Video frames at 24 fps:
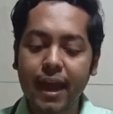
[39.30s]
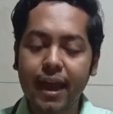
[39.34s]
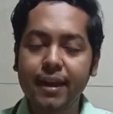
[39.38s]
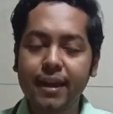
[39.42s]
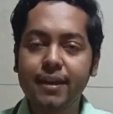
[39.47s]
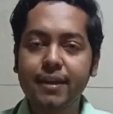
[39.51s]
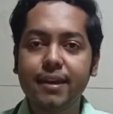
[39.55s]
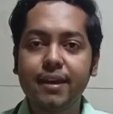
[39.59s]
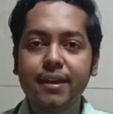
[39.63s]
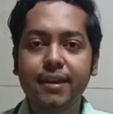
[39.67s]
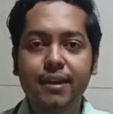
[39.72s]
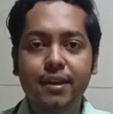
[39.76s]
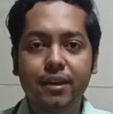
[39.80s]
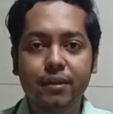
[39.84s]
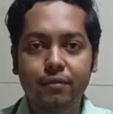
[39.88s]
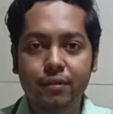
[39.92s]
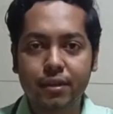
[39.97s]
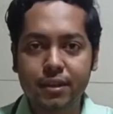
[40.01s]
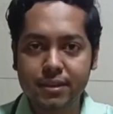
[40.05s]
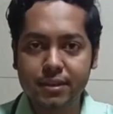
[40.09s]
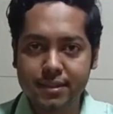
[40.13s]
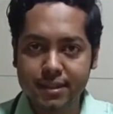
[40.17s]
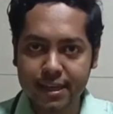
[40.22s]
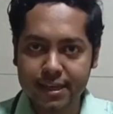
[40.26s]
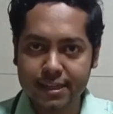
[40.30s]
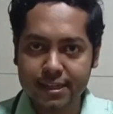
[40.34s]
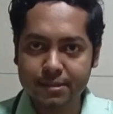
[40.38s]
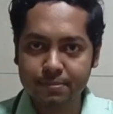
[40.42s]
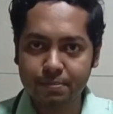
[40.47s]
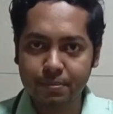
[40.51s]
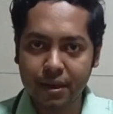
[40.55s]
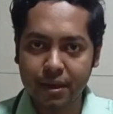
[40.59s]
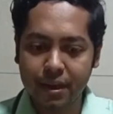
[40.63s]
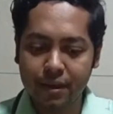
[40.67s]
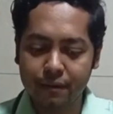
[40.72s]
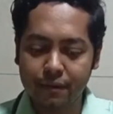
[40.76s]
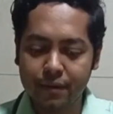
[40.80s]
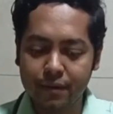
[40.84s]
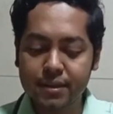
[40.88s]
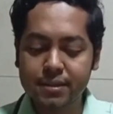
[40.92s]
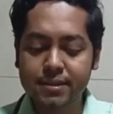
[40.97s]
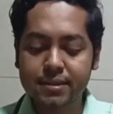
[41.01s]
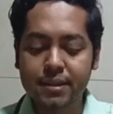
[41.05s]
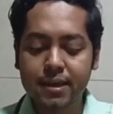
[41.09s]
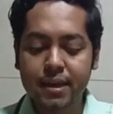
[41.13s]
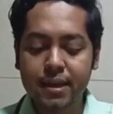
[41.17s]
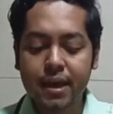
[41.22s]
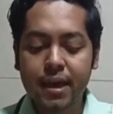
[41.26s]
and an adequate size
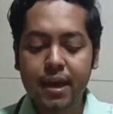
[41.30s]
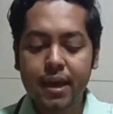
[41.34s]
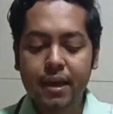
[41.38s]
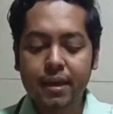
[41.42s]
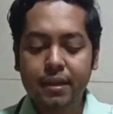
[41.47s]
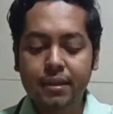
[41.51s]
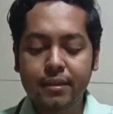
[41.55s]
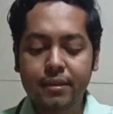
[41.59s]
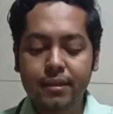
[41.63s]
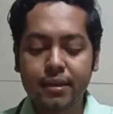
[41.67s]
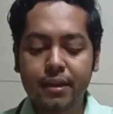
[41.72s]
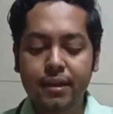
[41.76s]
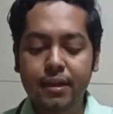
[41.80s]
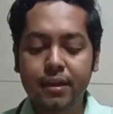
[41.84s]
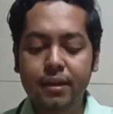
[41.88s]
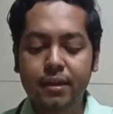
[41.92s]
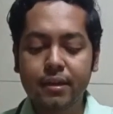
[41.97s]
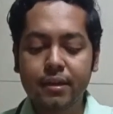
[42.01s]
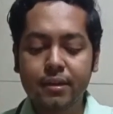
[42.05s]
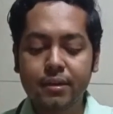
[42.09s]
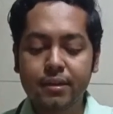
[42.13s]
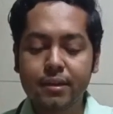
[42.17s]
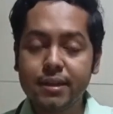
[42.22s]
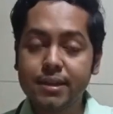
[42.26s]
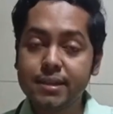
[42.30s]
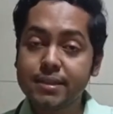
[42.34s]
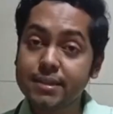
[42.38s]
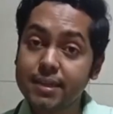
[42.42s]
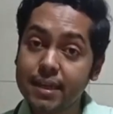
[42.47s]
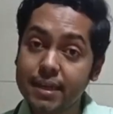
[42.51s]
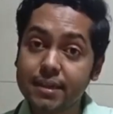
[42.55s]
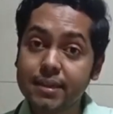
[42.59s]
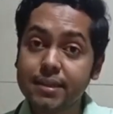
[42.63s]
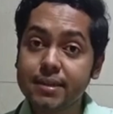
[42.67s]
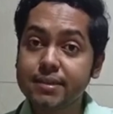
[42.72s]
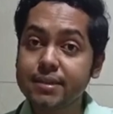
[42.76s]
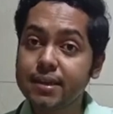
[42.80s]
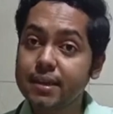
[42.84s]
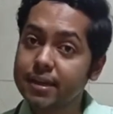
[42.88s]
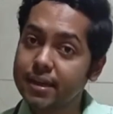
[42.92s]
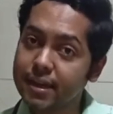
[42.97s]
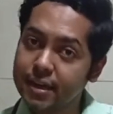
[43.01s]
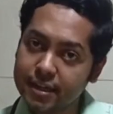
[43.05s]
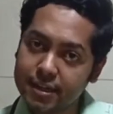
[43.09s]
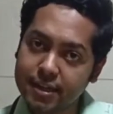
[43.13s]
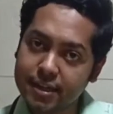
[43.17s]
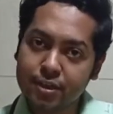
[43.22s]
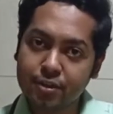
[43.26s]
pelvis, the descent is a
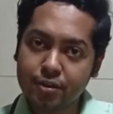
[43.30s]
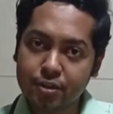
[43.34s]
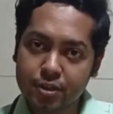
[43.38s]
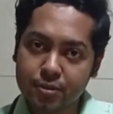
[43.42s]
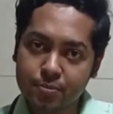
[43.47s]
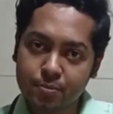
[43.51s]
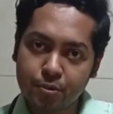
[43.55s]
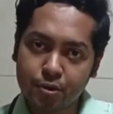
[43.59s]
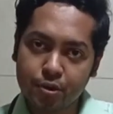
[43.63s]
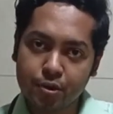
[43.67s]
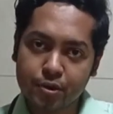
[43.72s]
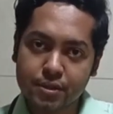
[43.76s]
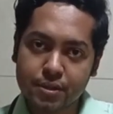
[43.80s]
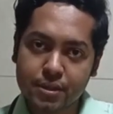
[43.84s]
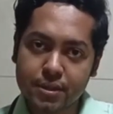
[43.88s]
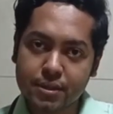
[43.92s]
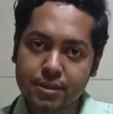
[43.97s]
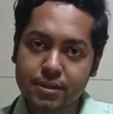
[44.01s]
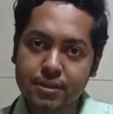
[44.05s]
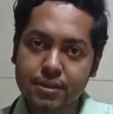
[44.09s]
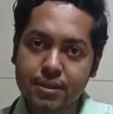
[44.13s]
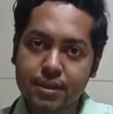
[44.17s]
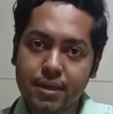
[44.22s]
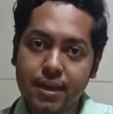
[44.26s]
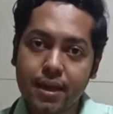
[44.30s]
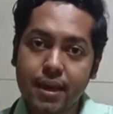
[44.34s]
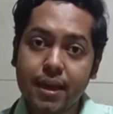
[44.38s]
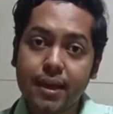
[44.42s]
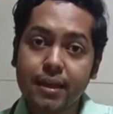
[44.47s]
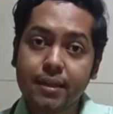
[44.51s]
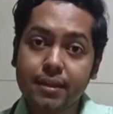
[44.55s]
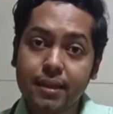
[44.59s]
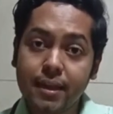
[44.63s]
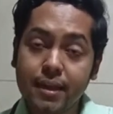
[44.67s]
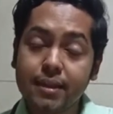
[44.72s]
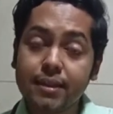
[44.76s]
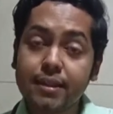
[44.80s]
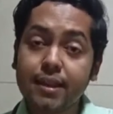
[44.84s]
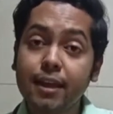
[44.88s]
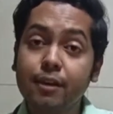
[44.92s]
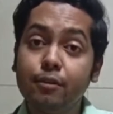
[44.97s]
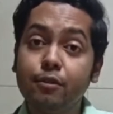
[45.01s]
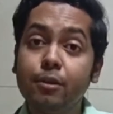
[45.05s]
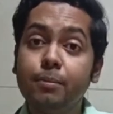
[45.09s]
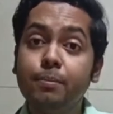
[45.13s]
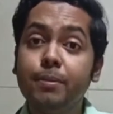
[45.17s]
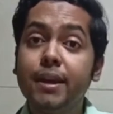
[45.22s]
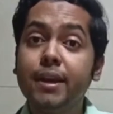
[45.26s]
continuous process. Then
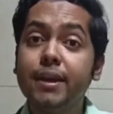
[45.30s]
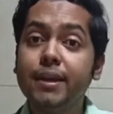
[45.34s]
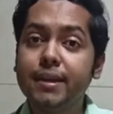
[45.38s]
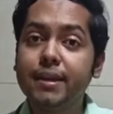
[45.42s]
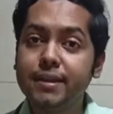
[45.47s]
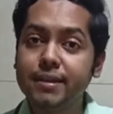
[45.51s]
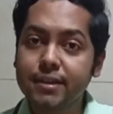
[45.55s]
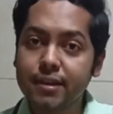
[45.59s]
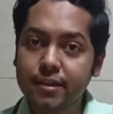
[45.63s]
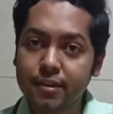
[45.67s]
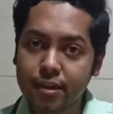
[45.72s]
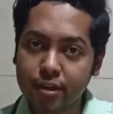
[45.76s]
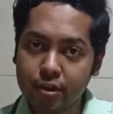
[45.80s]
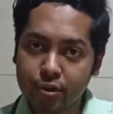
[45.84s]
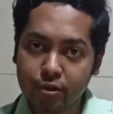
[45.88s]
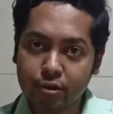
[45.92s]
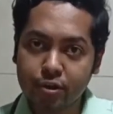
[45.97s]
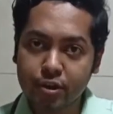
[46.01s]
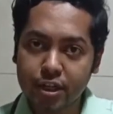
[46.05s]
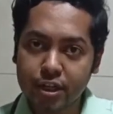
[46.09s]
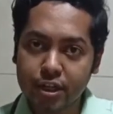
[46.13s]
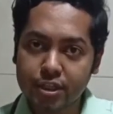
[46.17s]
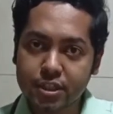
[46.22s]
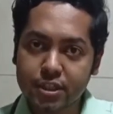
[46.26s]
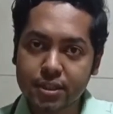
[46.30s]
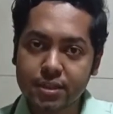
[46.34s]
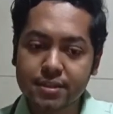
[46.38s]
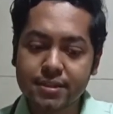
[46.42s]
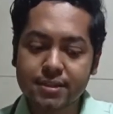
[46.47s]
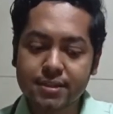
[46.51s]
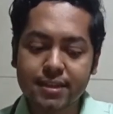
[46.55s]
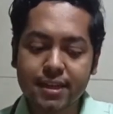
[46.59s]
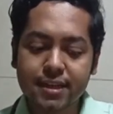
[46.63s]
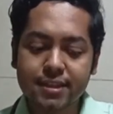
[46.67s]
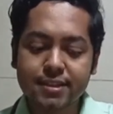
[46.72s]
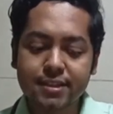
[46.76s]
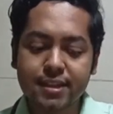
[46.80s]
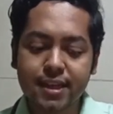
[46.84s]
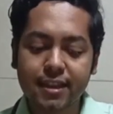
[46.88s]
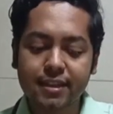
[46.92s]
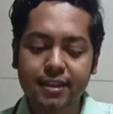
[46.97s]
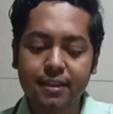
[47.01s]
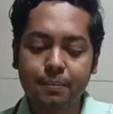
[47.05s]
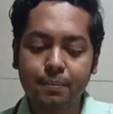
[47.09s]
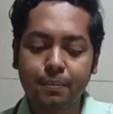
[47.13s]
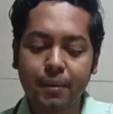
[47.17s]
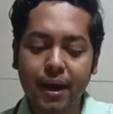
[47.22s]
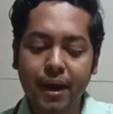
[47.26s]
there will be an internal rotation such
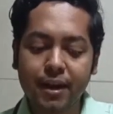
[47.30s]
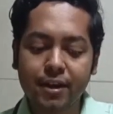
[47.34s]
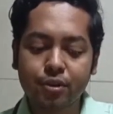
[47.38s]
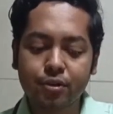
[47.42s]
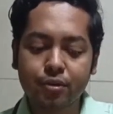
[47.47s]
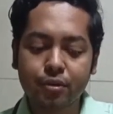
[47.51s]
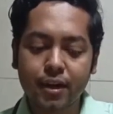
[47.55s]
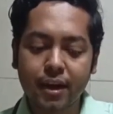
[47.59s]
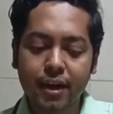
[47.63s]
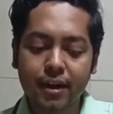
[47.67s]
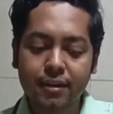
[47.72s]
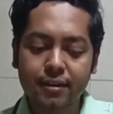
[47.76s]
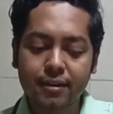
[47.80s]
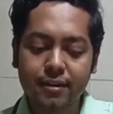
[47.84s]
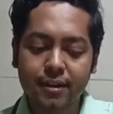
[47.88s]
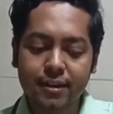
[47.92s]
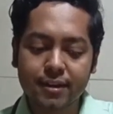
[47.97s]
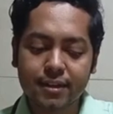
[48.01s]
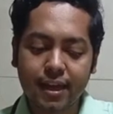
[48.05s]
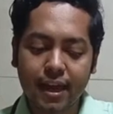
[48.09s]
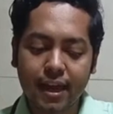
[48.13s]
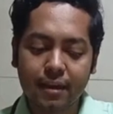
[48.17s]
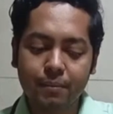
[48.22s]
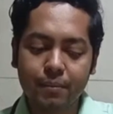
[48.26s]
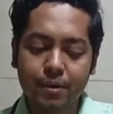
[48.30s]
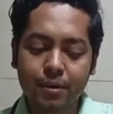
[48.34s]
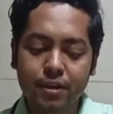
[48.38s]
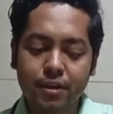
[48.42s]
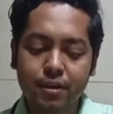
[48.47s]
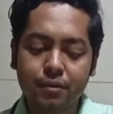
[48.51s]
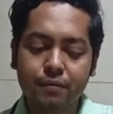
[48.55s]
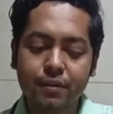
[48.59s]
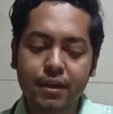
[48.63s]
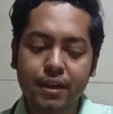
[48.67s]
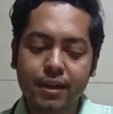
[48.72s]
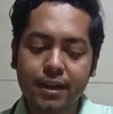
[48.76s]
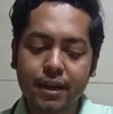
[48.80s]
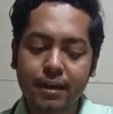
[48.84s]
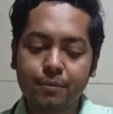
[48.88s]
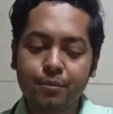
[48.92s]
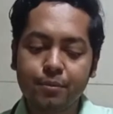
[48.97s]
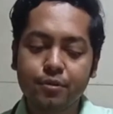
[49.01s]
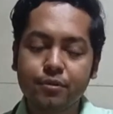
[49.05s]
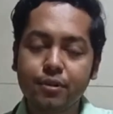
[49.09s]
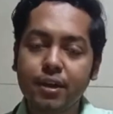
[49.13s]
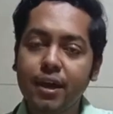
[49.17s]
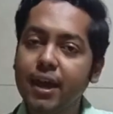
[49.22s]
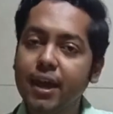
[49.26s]
that the bitrochanteric diameter will
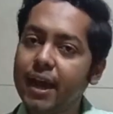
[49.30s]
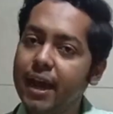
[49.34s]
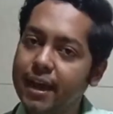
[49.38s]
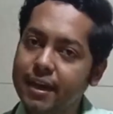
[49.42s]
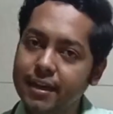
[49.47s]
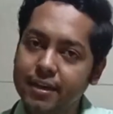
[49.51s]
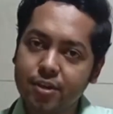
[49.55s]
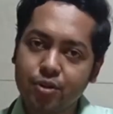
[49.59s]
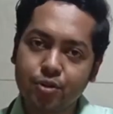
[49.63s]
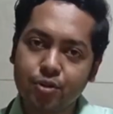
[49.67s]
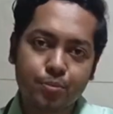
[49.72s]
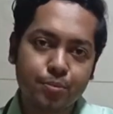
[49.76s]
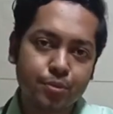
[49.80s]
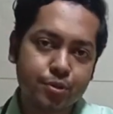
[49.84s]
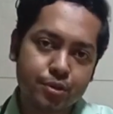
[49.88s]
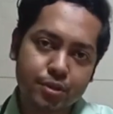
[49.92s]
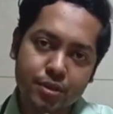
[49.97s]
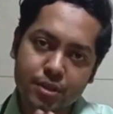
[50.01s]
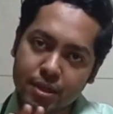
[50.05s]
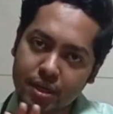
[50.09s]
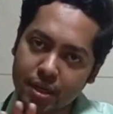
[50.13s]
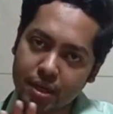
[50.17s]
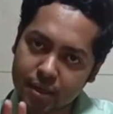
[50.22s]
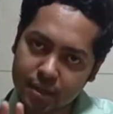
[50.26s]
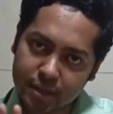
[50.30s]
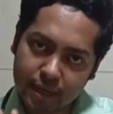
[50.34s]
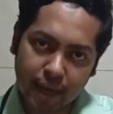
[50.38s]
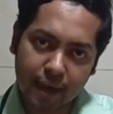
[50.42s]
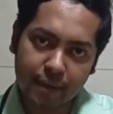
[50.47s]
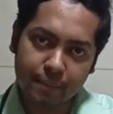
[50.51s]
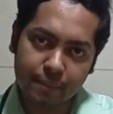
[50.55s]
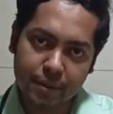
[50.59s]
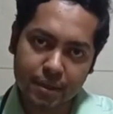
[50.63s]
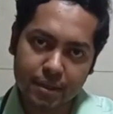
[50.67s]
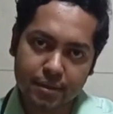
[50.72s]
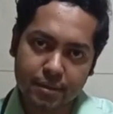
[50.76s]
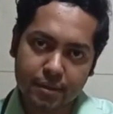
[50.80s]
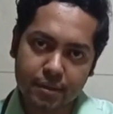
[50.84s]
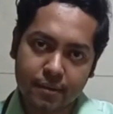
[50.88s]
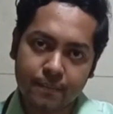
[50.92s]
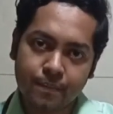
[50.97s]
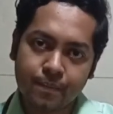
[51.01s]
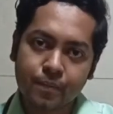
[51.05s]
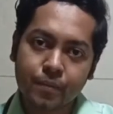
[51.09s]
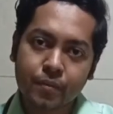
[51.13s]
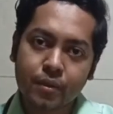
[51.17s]
come to the anteroposterior diameter.